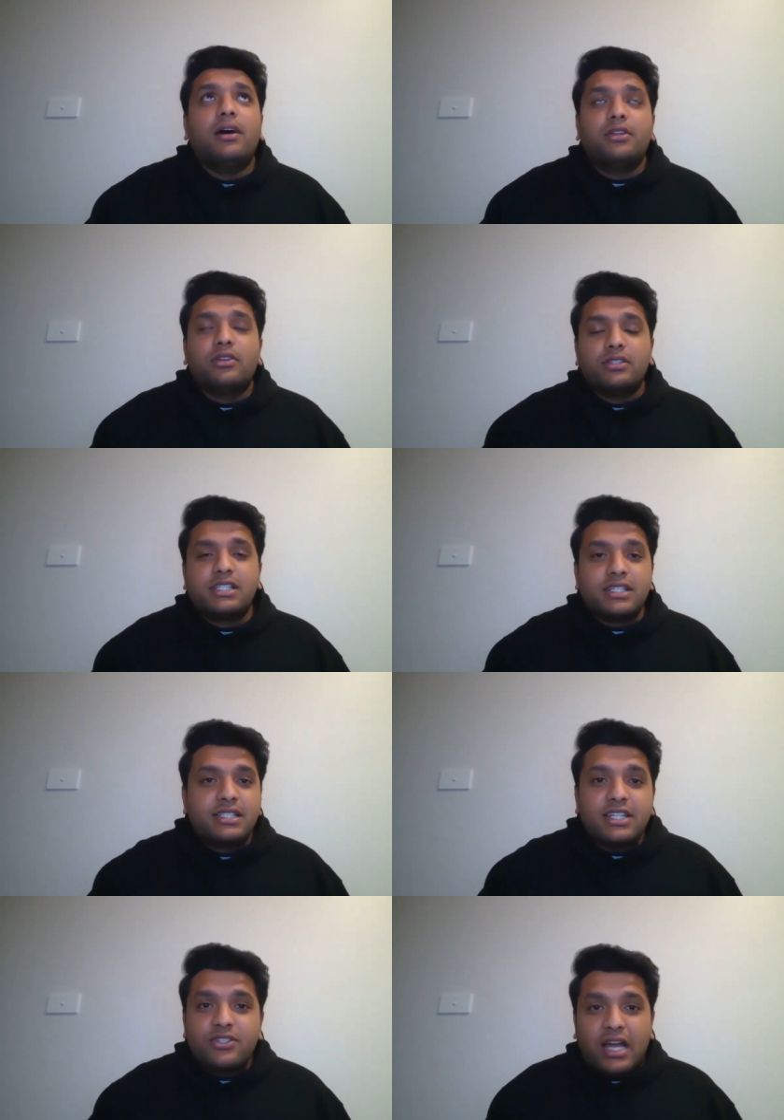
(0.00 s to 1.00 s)
you know just
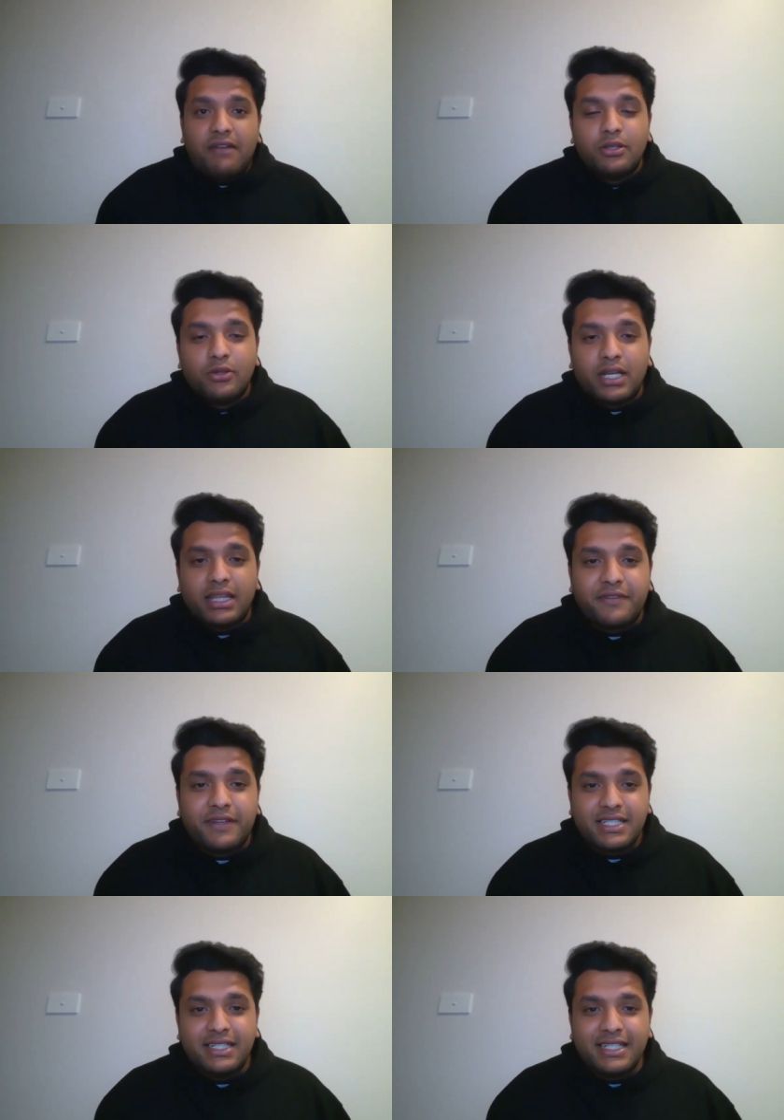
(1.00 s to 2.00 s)
just to have a look at the
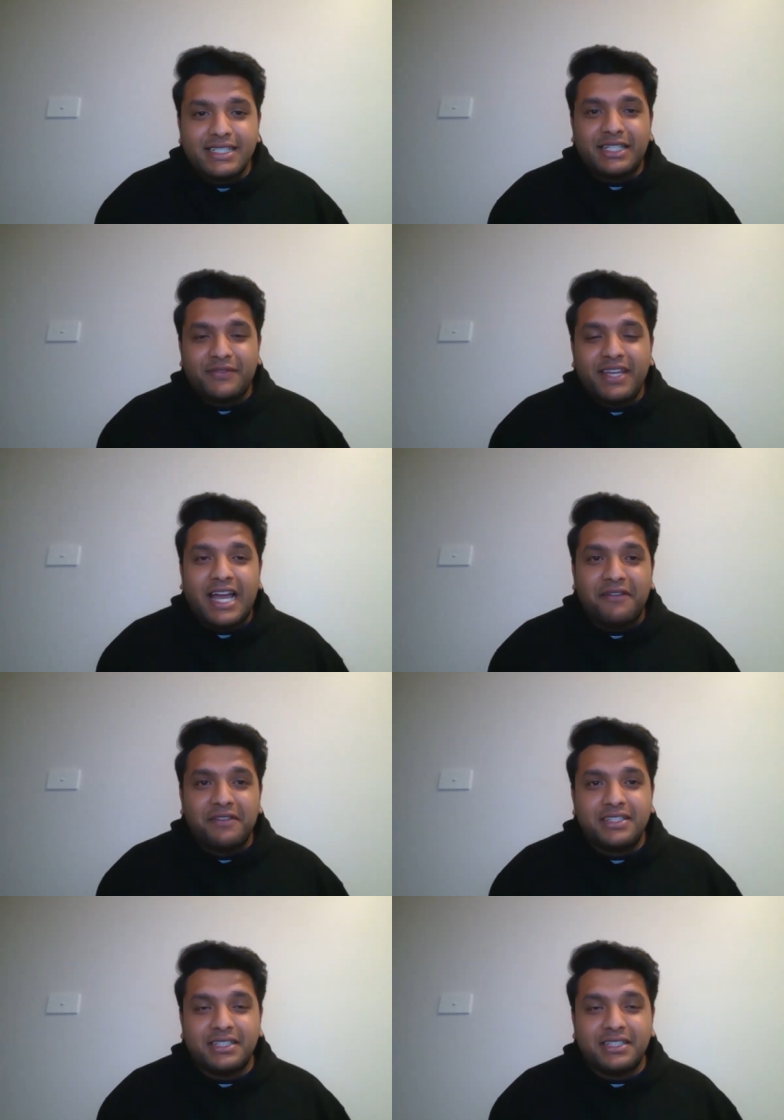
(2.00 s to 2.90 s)
facilities that we have at